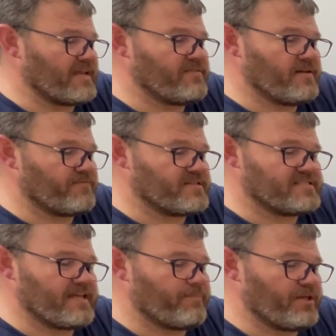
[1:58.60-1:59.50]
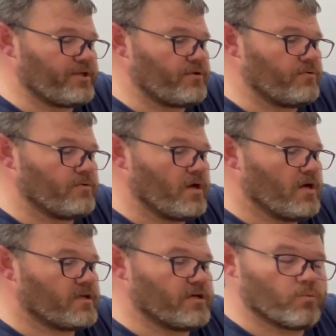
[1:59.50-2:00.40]
Even if the CPU
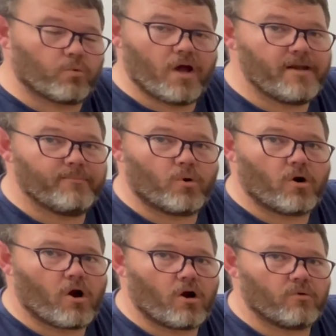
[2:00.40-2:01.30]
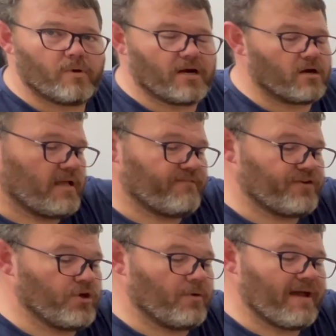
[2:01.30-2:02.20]
could run more hardware, if
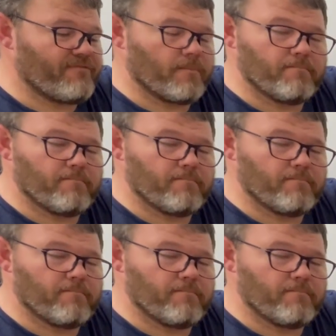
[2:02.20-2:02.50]
you don't have the